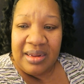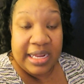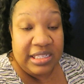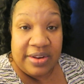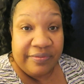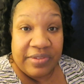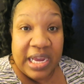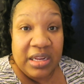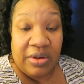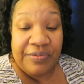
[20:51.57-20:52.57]
I didn't
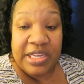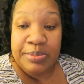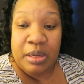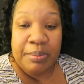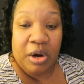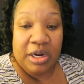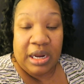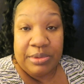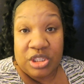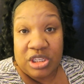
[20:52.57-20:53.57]
find it on Facebook Market.
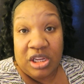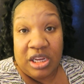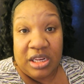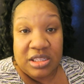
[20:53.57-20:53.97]
I was just looking